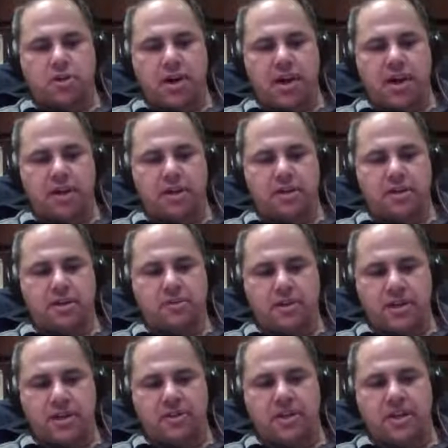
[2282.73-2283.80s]
rate. We
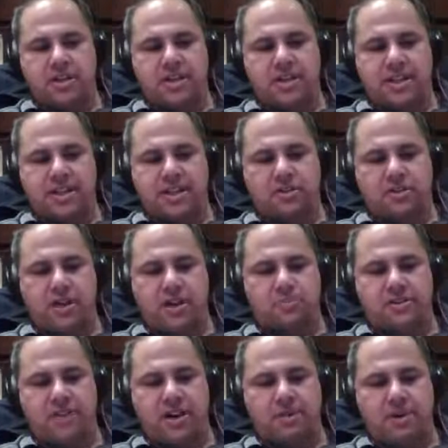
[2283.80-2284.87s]
either need to take that
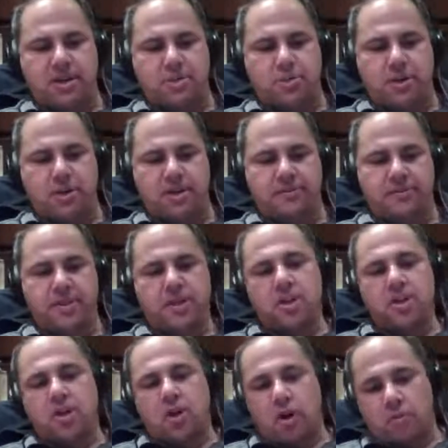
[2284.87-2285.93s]
38% divided by
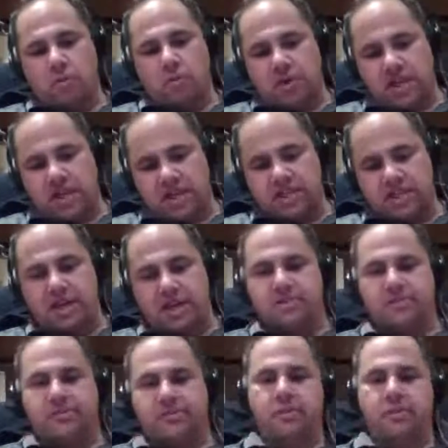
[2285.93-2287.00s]
12, or we need to times
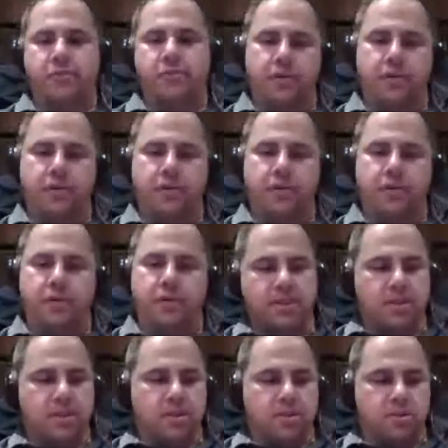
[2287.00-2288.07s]
the 440
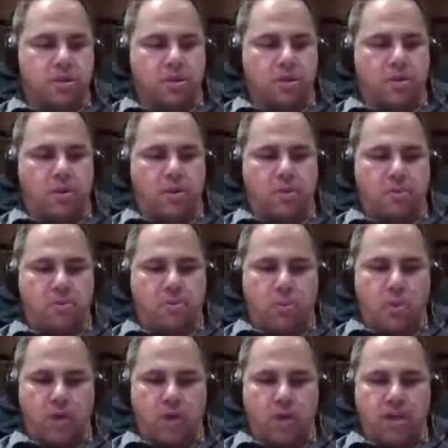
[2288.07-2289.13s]

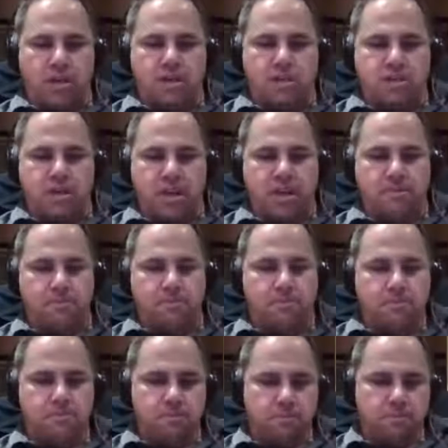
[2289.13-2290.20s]
in the same
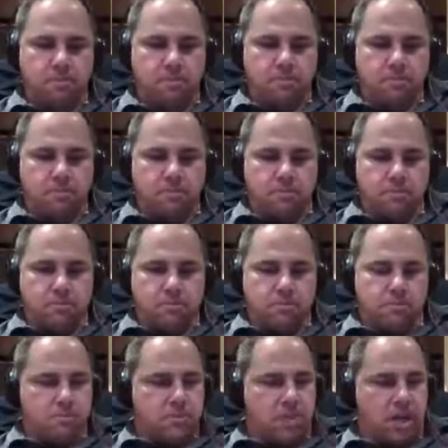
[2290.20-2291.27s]

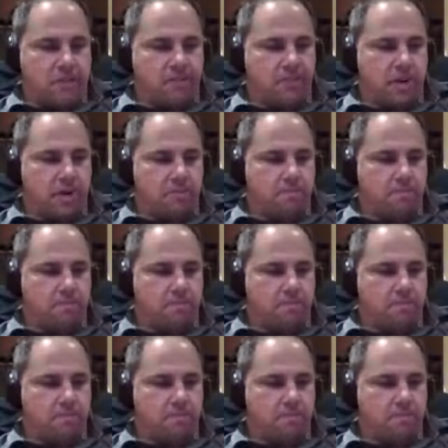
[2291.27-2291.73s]
time frame.